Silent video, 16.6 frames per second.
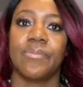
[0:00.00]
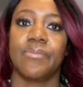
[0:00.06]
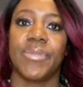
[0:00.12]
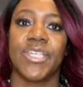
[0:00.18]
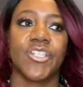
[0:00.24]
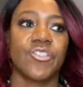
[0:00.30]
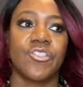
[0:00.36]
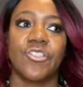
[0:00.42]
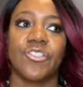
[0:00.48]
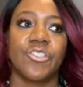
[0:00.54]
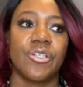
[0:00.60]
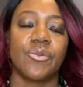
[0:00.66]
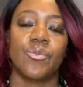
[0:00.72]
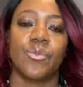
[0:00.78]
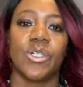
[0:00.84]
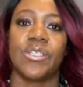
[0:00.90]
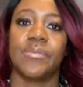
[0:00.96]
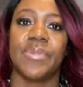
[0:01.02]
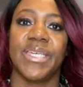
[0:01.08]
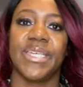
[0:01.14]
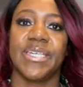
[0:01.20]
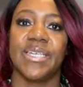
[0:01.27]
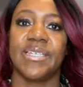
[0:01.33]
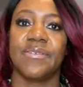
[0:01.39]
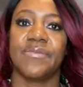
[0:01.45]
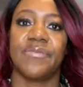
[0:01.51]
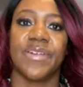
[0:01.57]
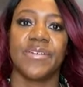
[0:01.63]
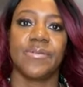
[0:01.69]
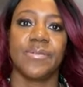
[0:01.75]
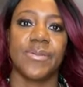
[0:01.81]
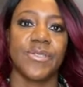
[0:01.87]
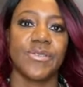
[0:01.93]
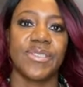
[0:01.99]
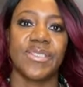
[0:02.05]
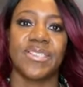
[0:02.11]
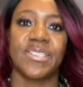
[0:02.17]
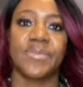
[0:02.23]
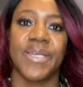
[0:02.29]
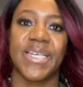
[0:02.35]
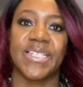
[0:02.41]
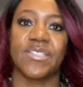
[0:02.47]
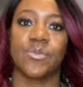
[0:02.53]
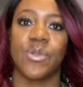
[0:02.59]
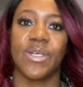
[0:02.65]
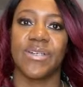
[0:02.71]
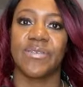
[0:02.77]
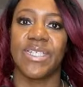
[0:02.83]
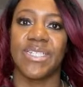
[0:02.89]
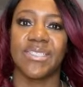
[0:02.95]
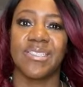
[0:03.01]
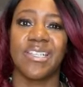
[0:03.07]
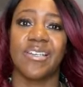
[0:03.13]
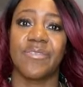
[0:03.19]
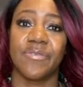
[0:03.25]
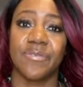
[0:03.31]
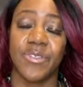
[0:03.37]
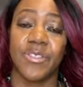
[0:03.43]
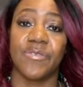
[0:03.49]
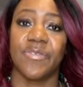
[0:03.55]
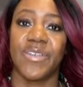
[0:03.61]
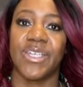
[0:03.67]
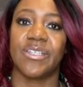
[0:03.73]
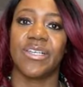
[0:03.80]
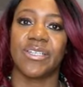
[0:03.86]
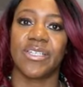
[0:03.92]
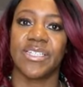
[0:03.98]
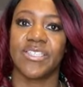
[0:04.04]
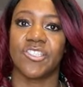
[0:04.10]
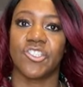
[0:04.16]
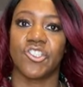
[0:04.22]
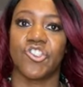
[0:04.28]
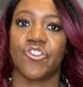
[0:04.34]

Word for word: because you don't want to be in a therapeutic space where it is like you feel like it's a